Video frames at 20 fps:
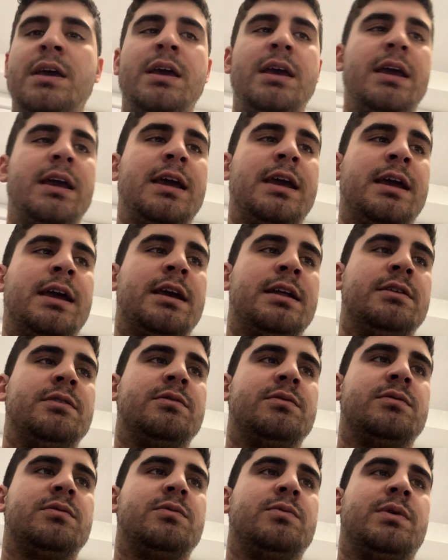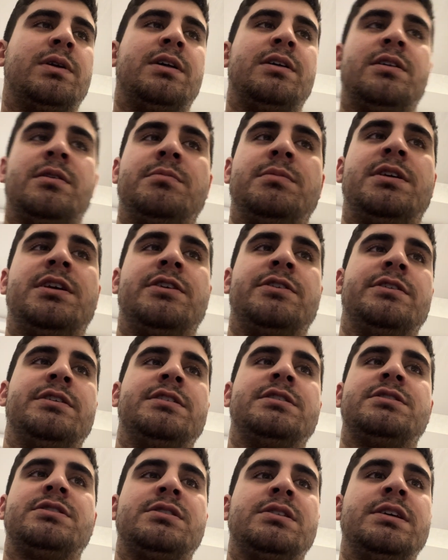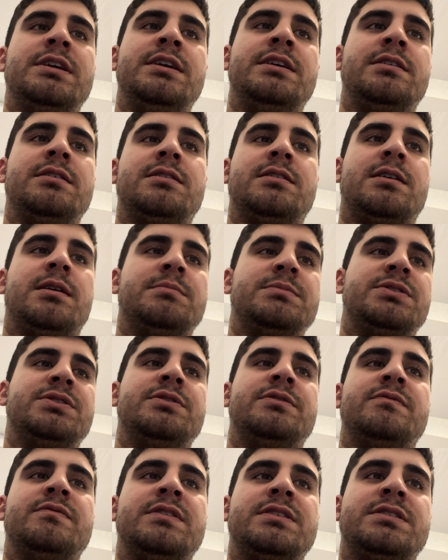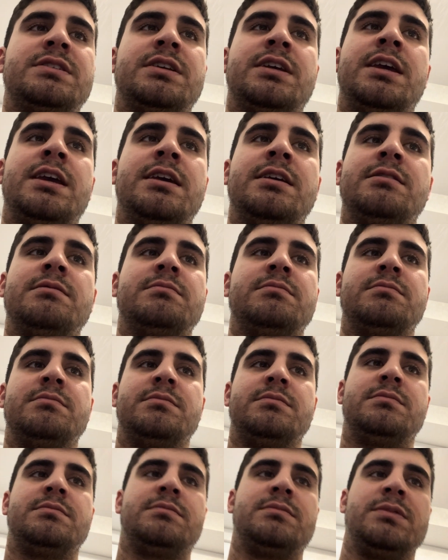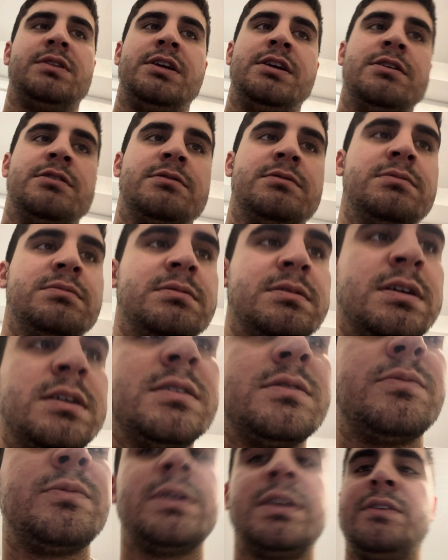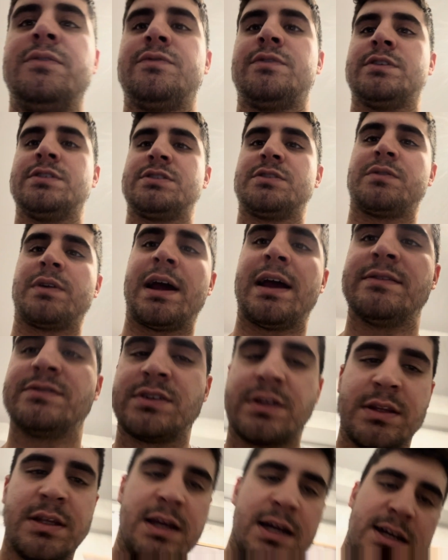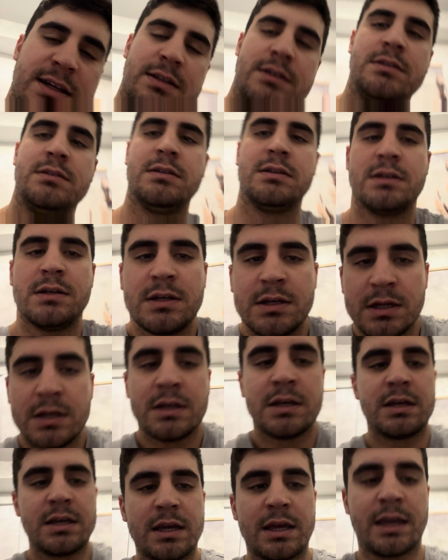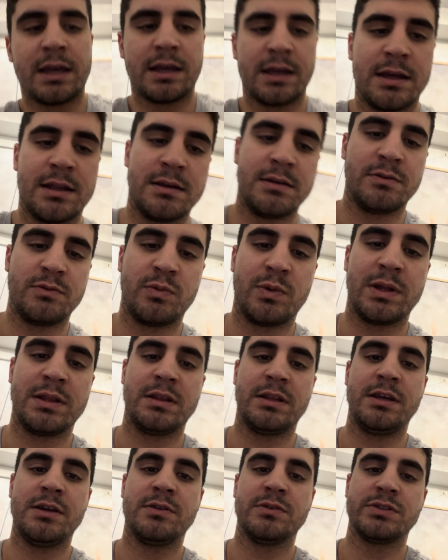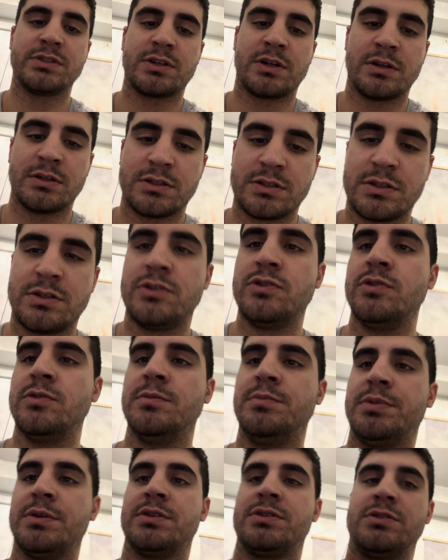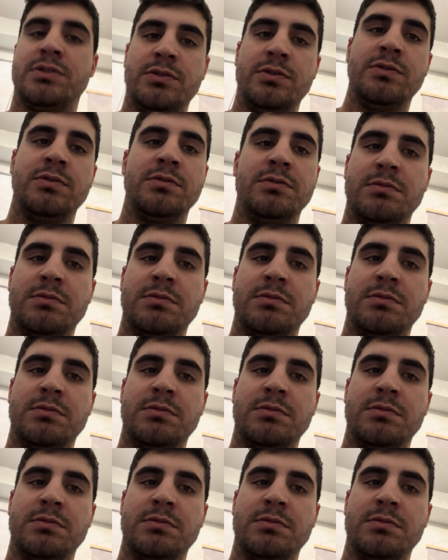and one of them curiously comes to investigate Leo when he first arrives on the island. And when Leo starts to pursue